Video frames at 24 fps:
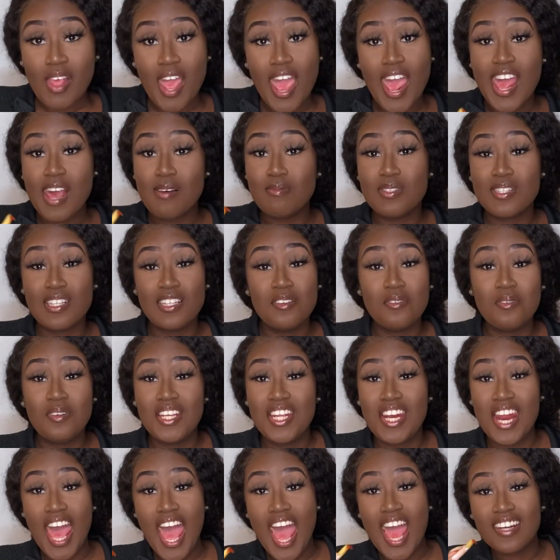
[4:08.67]
Absolutely
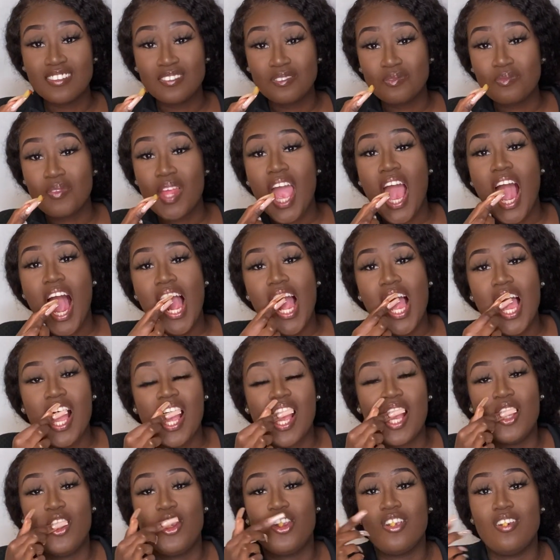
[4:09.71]
not.
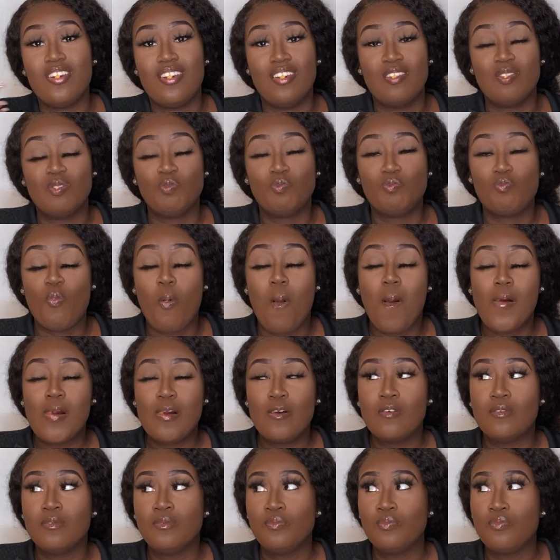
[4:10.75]
I'm joking.
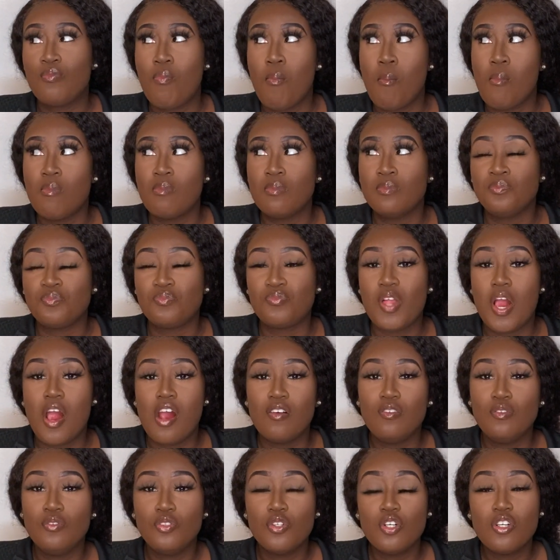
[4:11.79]

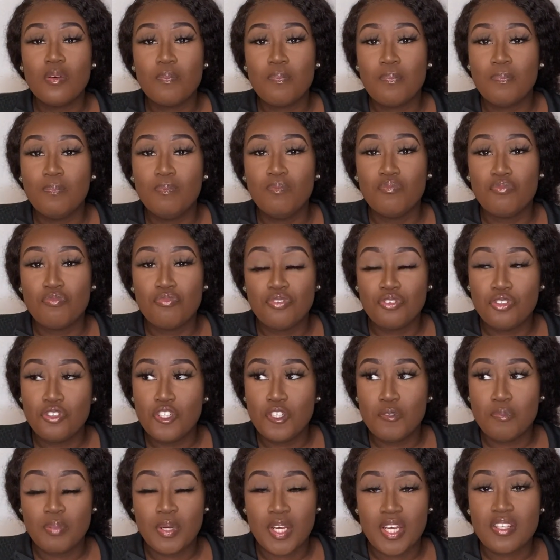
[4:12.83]
Not
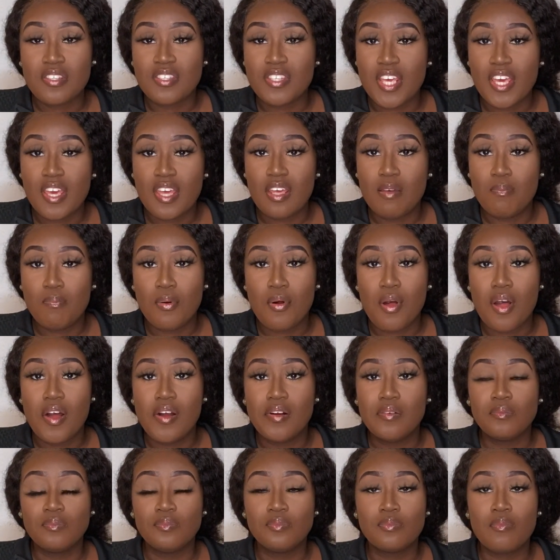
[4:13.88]
rude per se,
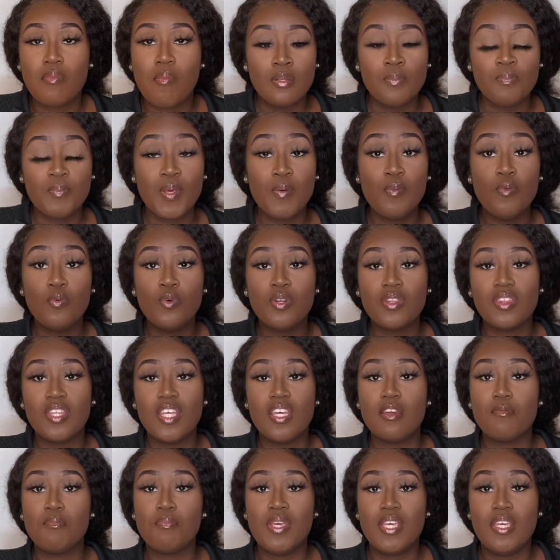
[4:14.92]
but people would
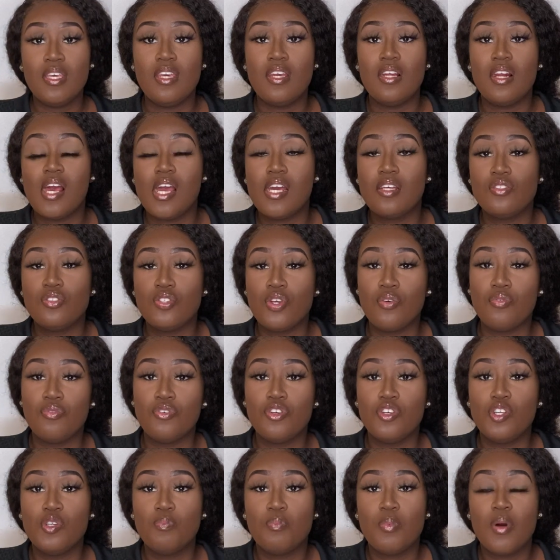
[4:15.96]
think picky clients are
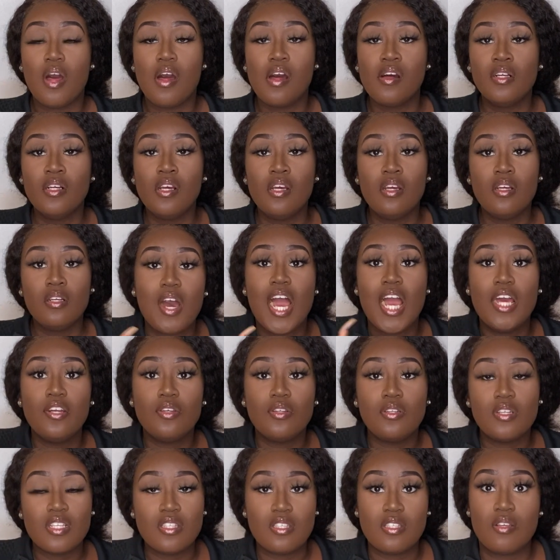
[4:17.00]
rude, but I
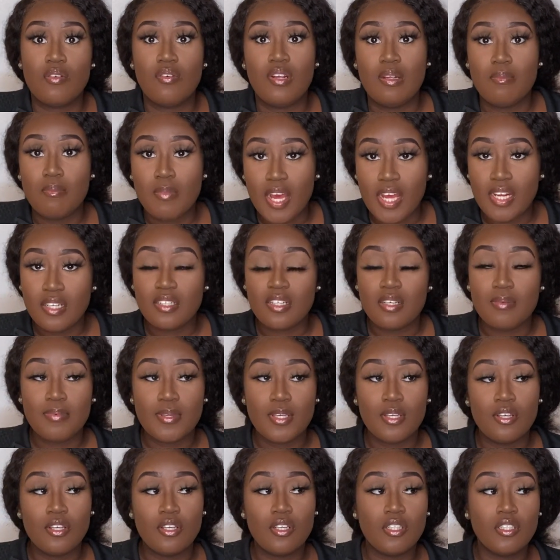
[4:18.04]
don't necessarily mind it
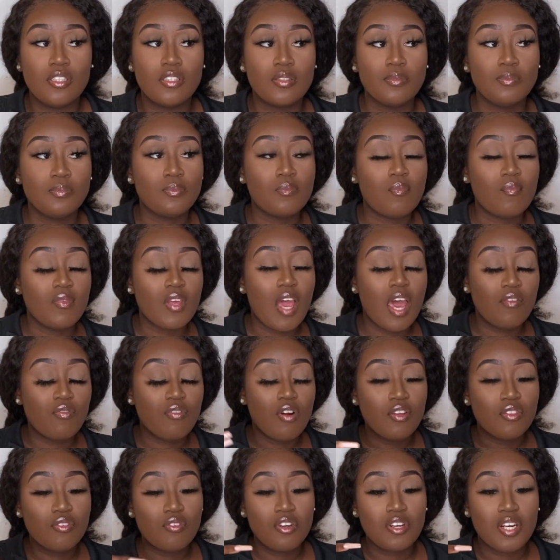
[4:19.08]
because I'd
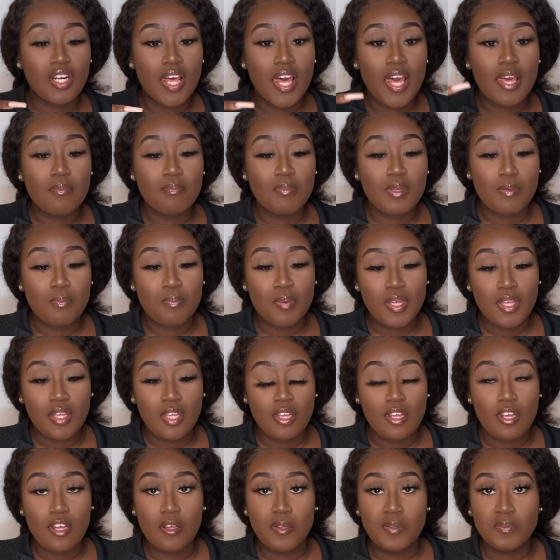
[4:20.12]
rather a client be
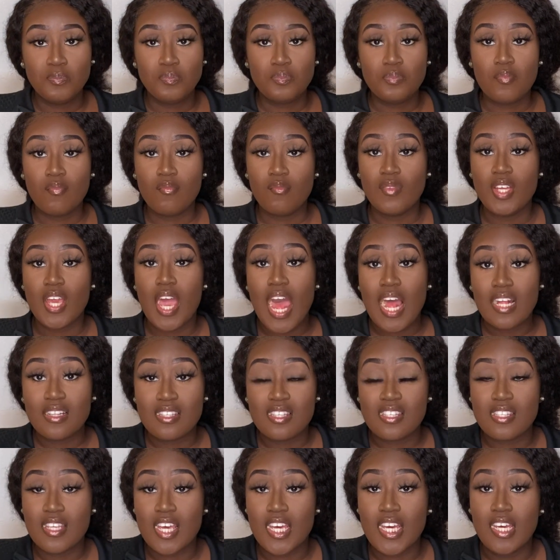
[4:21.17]
picky and
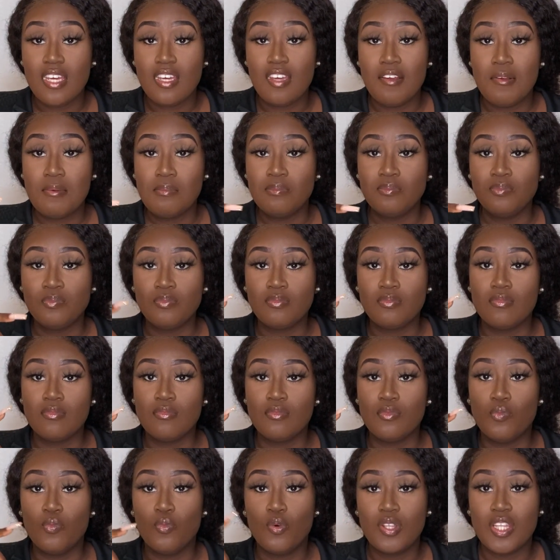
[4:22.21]
say
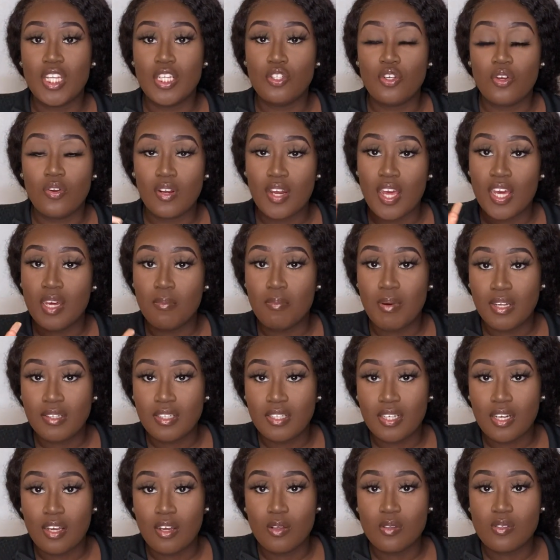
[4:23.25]
what they don't like about the
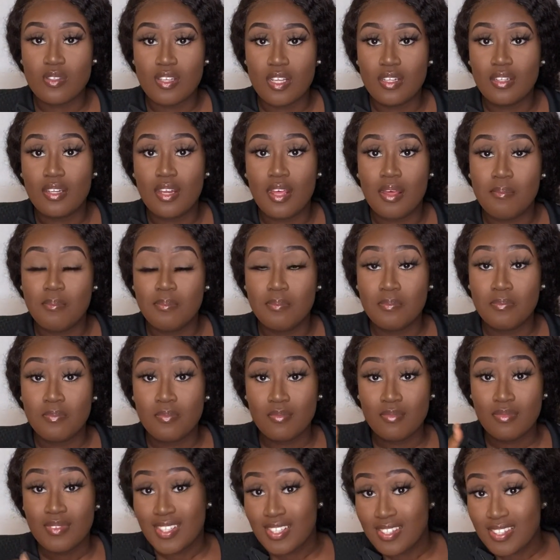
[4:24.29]
nails than them
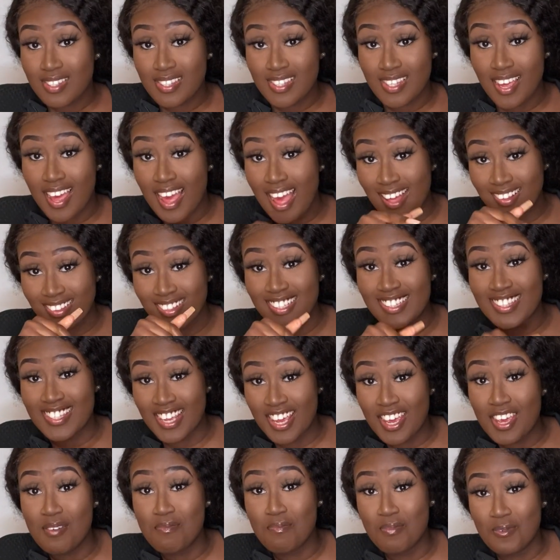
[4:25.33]
sit at the
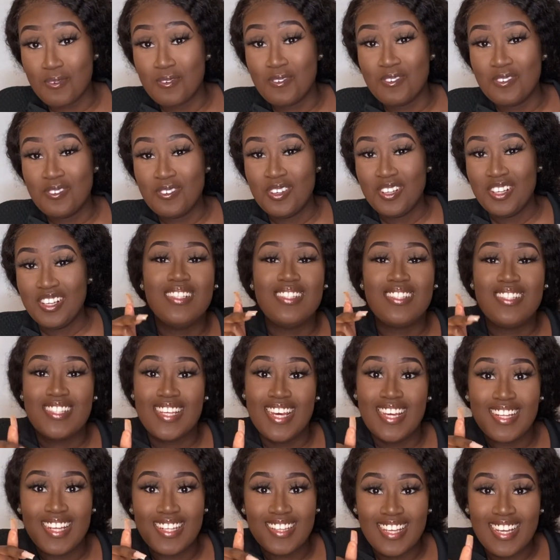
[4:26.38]
table,
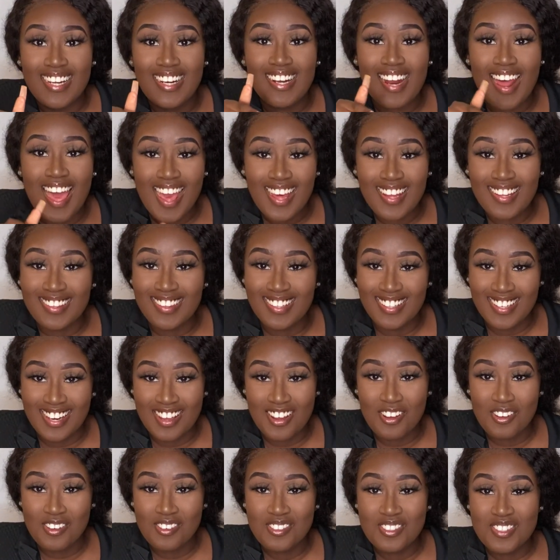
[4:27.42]
say that they like the
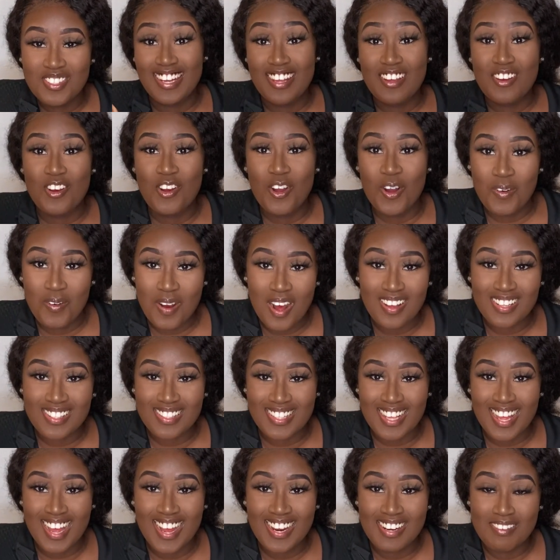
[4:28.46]
nails, and then go
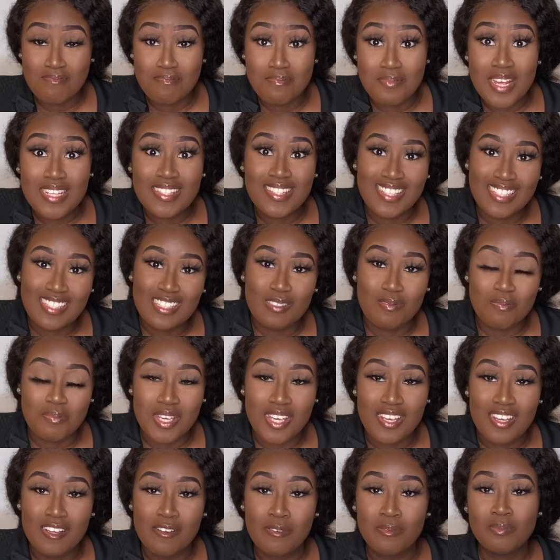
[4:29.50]
outside, message
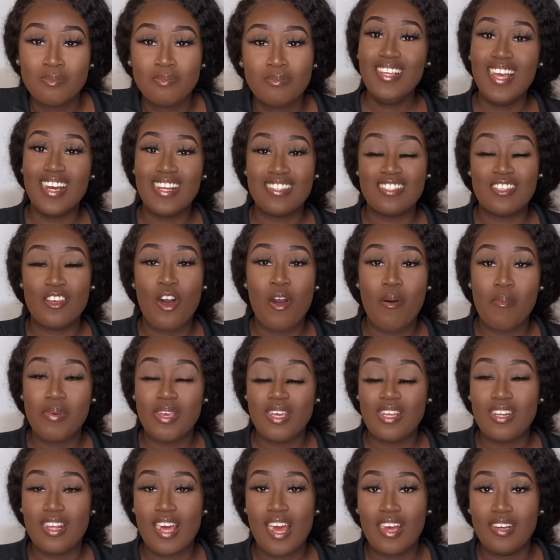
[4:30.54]
me and tell
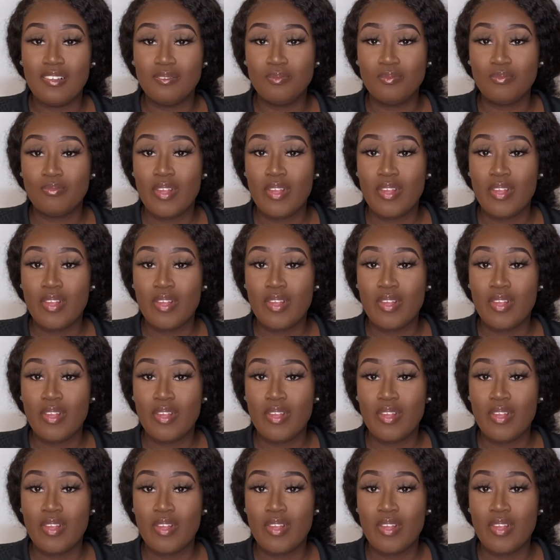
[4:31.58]
me that